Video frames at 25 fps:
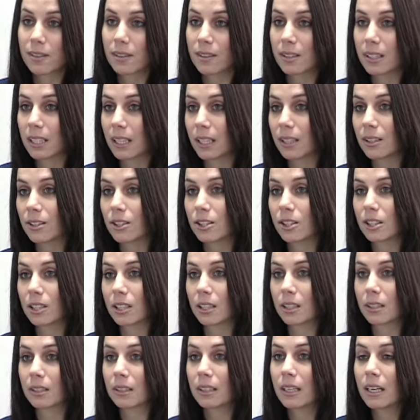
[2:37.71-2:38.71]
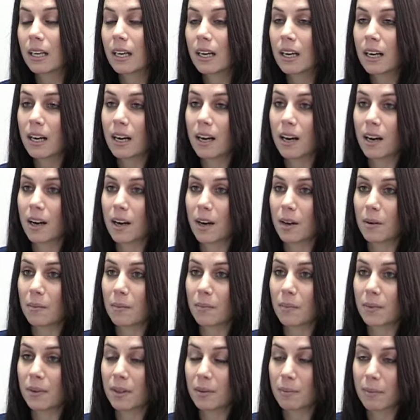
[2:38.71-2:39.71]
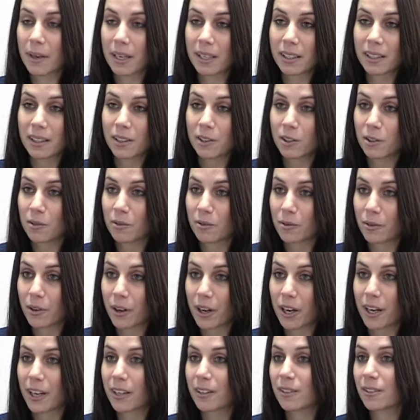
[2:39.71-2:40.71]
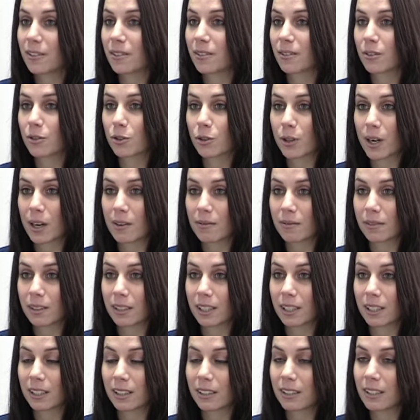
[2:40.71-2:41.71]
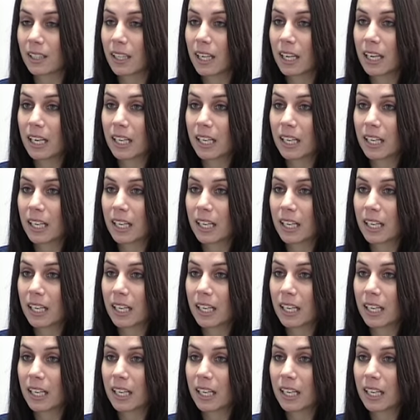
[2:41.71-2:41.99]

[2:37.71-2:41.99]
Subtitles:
The teaching, the making new friends, the travelling.